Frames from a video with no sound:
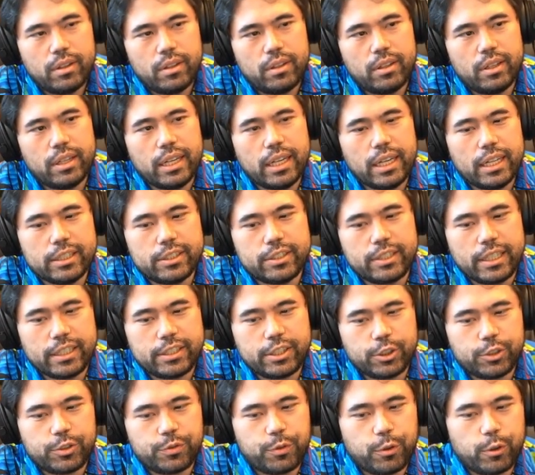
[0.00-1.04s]
Yeah, it's, it's
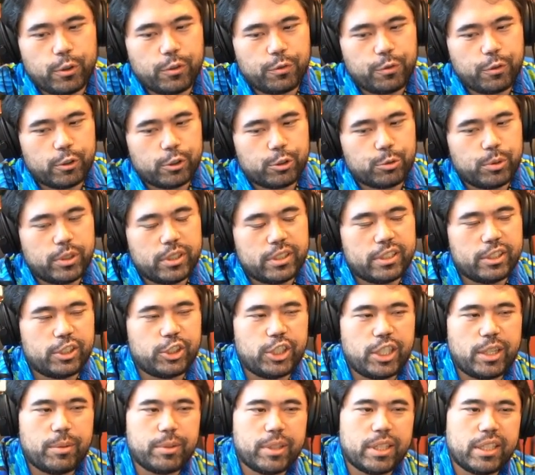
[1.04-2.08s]
his fir first one as a
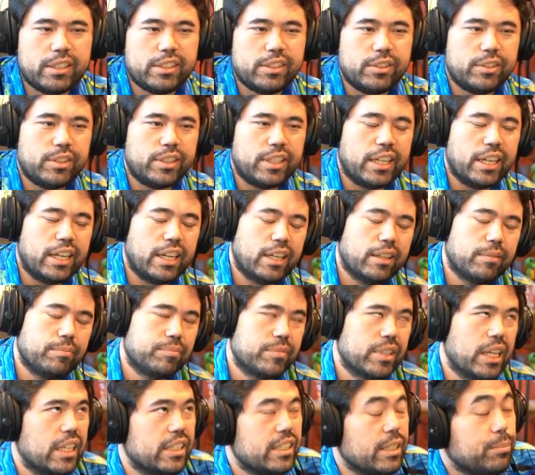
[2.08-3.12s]
GM against you. Yeah.
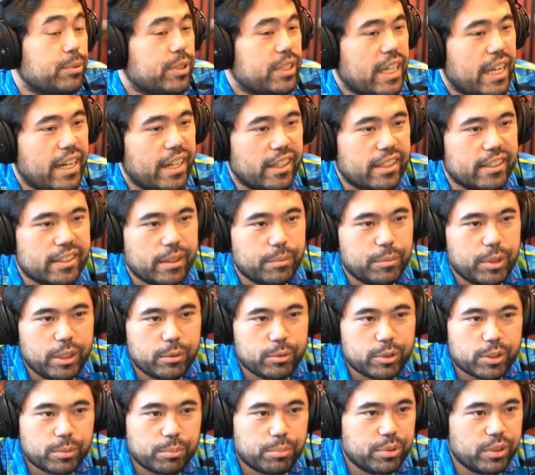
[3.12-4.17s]
It's upsetting because, I mean, he
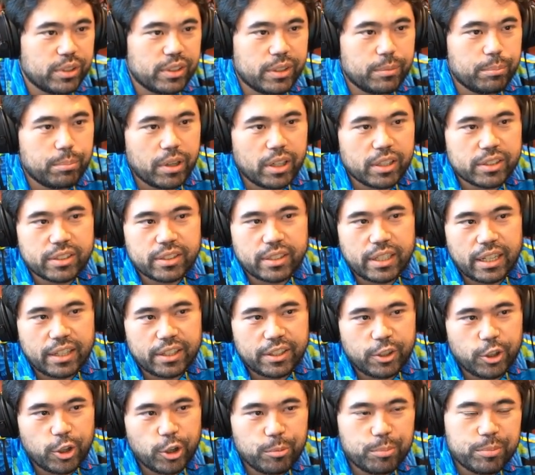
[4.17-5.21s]
was completely busted out of the
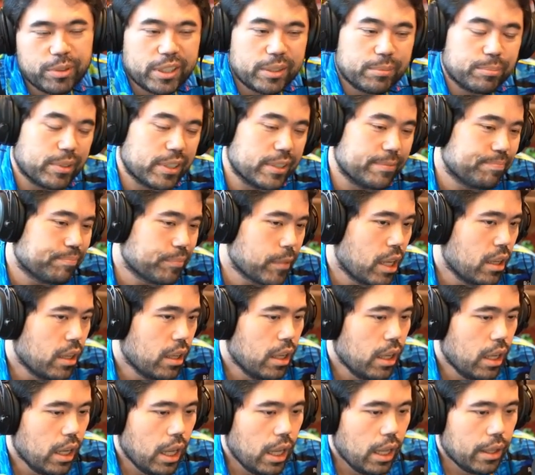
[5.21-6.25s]
opening, but
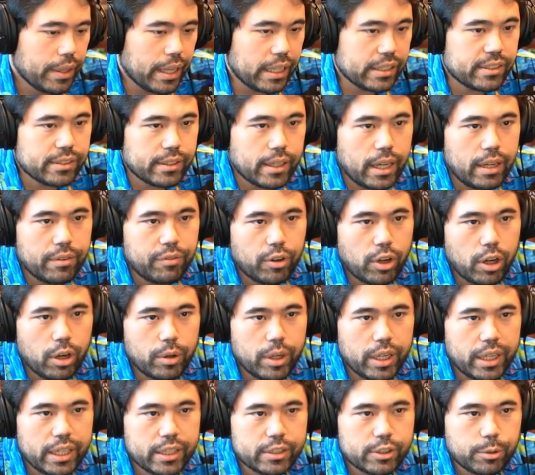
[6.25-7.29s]
that's life. All
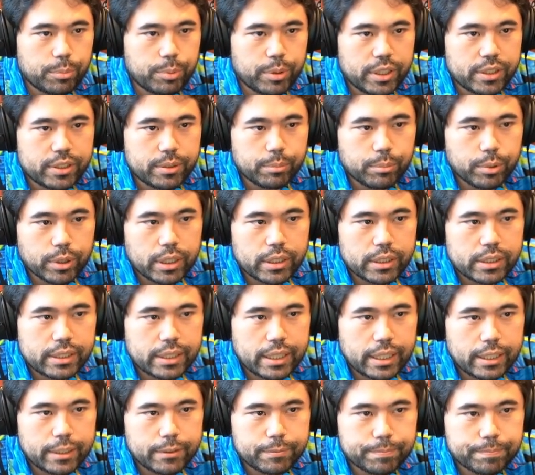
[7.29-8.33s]
right, I guess I'll play some Blitz
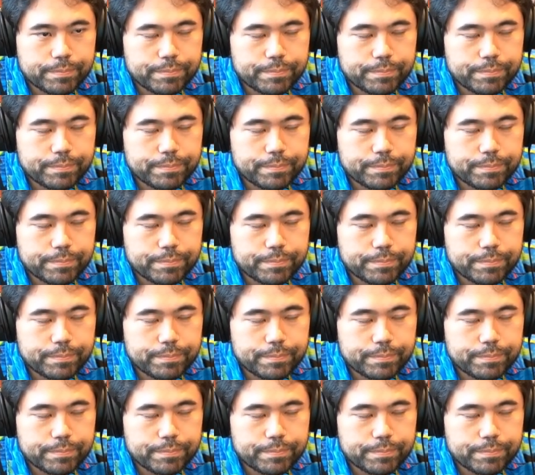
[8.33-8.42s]
then.